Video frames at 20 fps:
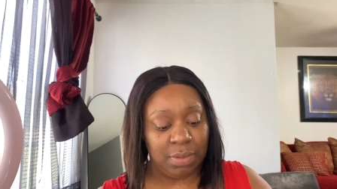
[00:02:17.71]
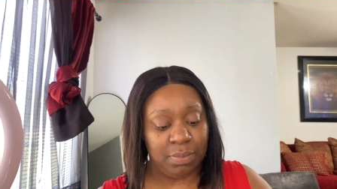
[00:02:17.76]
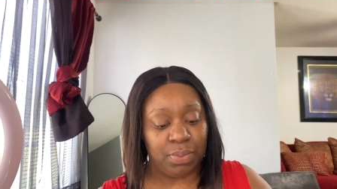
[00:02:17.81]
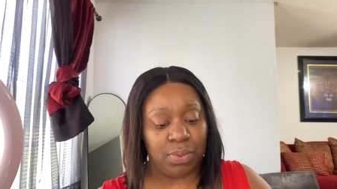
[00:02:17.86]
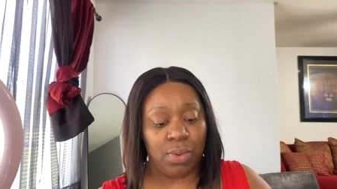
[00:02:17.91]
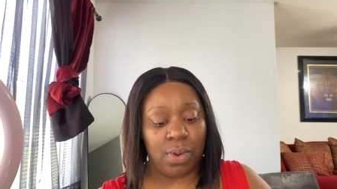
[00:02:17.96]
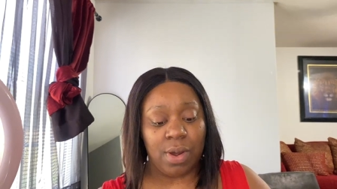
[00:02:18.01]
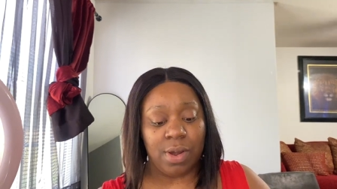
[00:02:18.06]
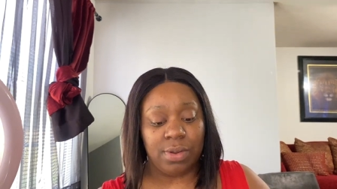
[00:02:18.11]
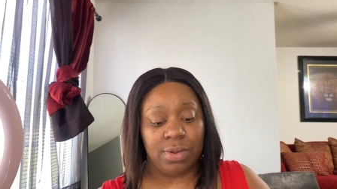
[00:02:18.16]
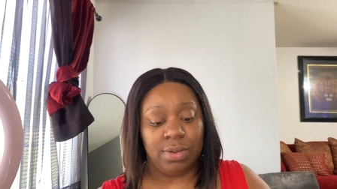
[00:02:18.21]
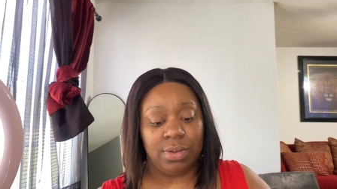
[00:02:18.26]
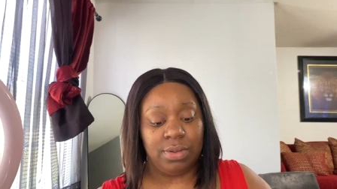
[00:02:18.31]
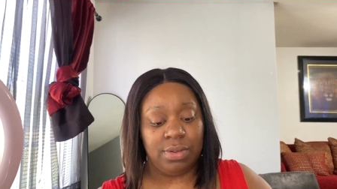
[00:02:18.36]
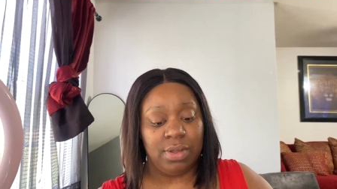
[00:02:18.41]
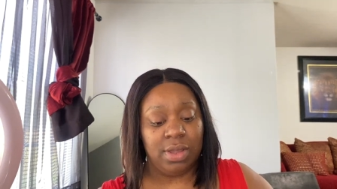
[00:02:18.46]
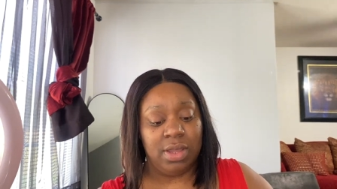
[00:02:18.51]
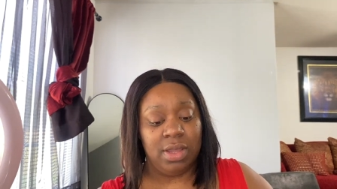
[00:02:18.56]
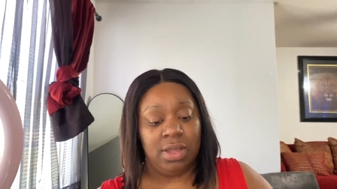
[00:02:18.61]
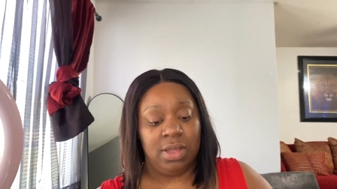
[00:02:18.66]

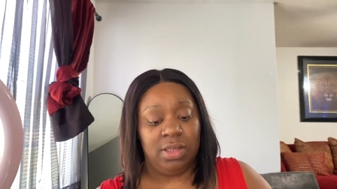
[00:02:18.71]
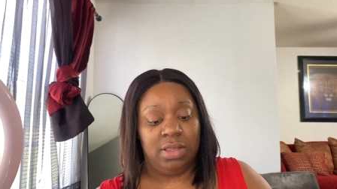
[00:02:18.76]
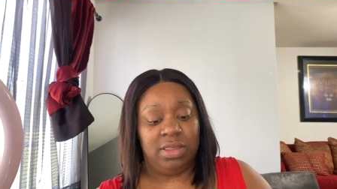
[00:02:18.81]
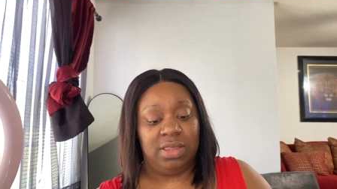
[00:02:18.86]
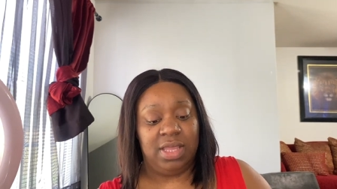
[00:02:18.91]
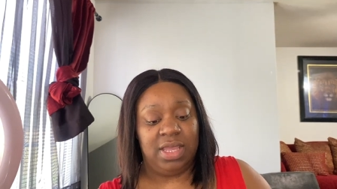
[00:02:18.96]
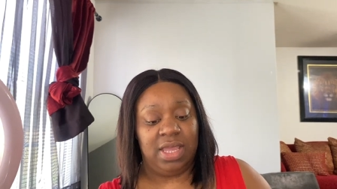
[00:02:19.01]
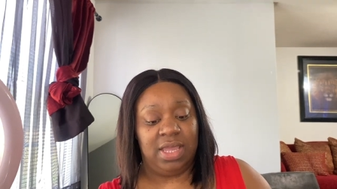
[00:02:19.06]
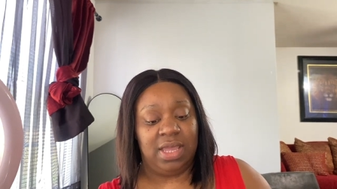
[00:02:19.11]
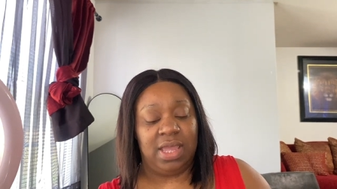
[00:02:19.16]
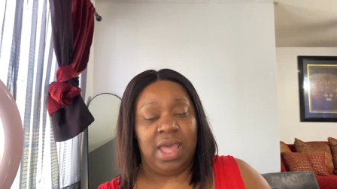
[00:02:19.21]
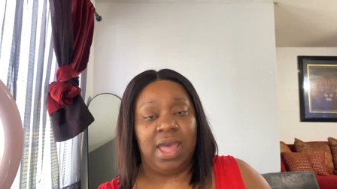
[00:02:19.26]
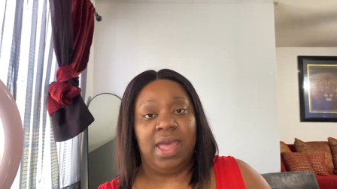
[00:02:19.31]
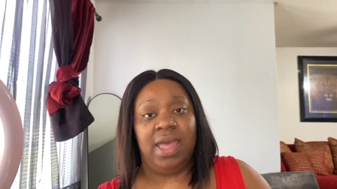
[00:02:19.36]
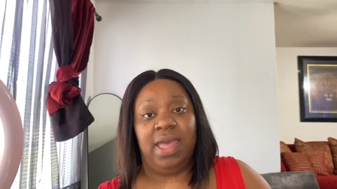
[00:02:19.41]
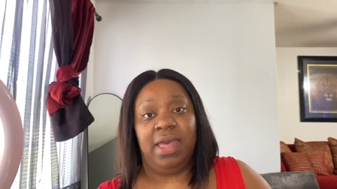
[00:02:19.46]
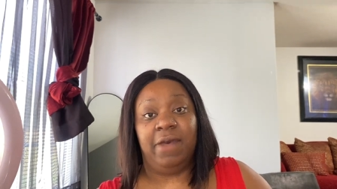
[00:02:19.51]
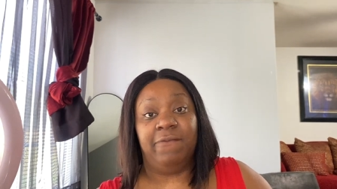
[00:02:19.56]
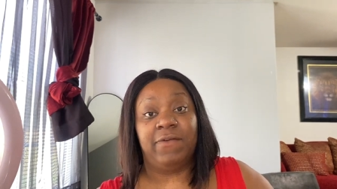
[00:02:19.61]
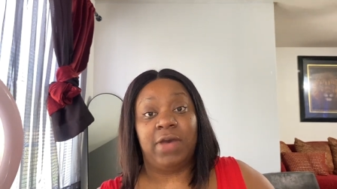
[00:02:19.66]
portal that I
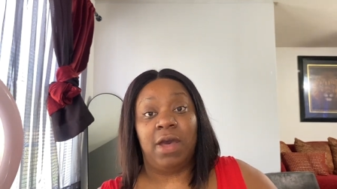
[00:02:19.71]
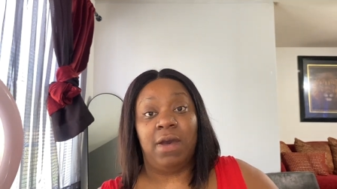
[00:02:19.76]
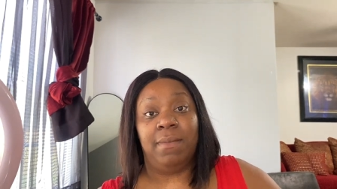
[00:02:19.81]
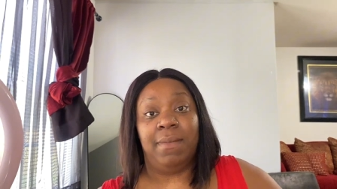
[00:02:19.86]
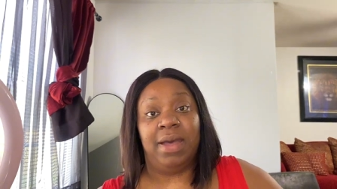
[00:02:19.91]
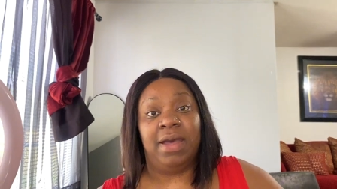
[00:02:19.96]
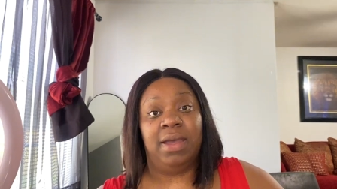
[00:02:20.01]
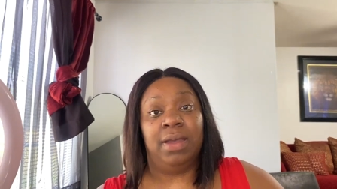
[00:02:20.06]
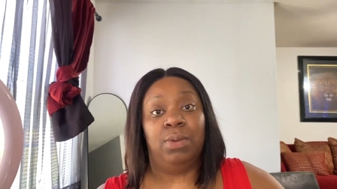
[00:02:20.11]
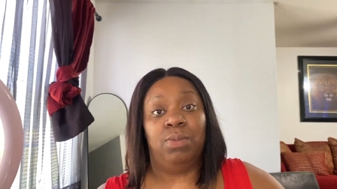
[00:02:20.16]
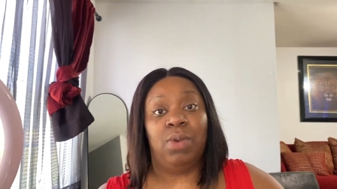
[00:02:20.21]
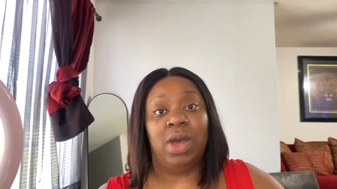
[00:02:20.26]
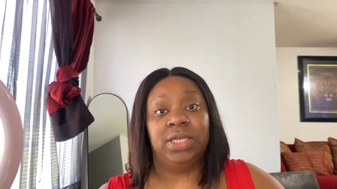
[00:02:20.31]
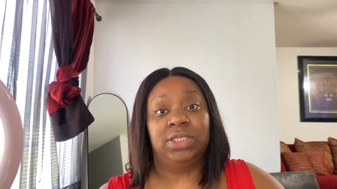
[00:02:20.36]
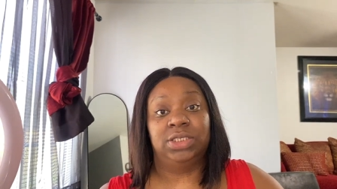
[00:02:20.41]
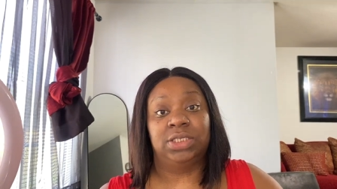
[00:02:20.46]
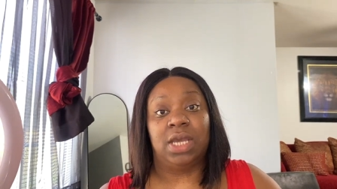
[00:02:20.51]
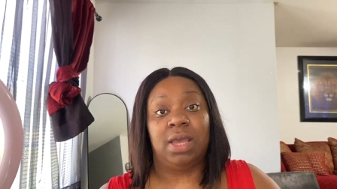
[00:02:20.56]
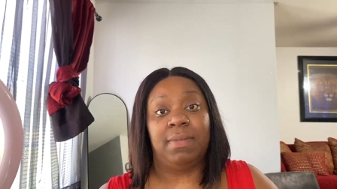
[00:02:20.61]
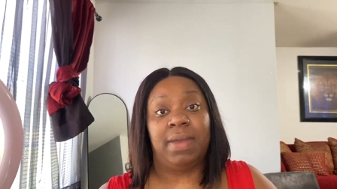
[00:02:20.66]
have on my
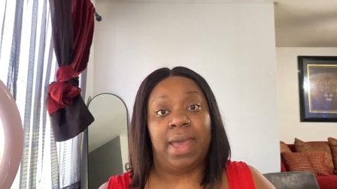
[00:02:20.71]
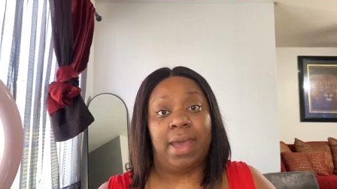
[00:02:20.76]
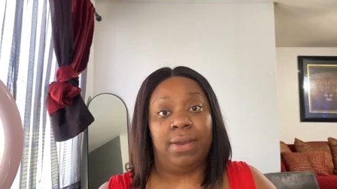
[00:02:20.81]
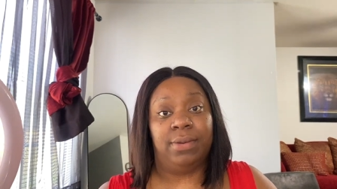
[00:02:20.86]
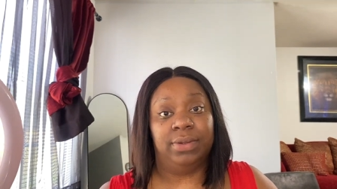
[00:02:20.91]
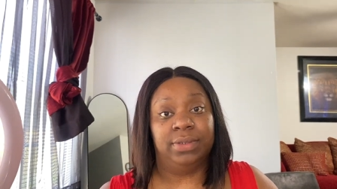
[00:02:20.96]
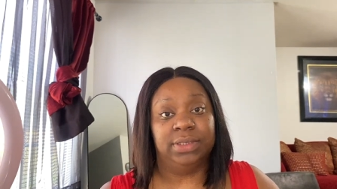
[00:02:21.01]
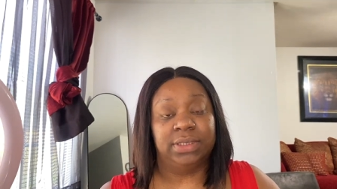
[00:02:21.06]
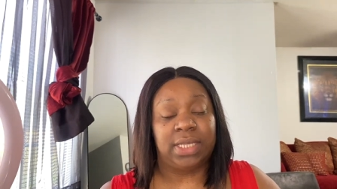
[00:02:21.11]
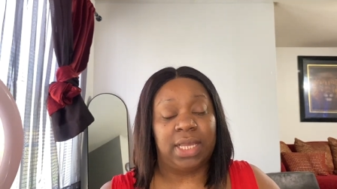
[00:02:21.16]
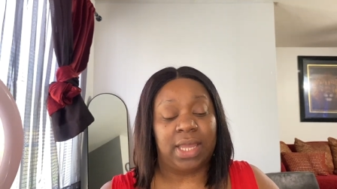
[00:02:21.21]
watch time hours.